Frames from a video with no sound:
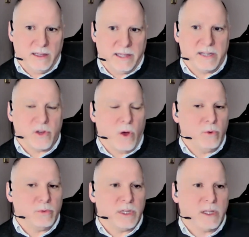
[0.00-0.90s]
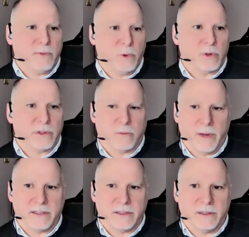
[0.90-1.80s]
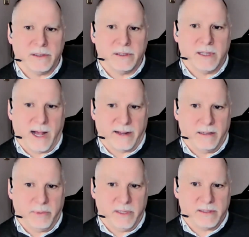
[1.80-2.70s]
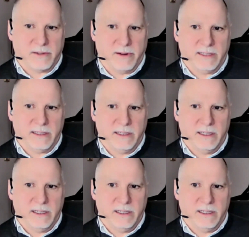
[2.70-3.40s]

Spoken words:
that is only for the rental occupants, correct?